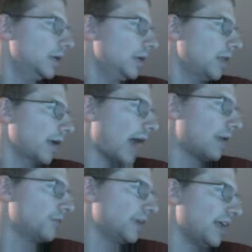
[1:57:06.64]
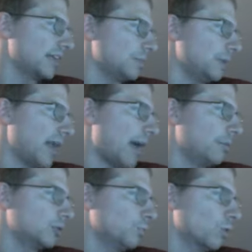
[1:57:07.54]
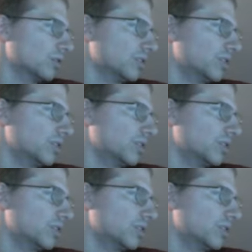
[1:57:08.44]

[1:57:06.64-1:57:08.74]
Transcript: Like, I don't think he has to be that much worse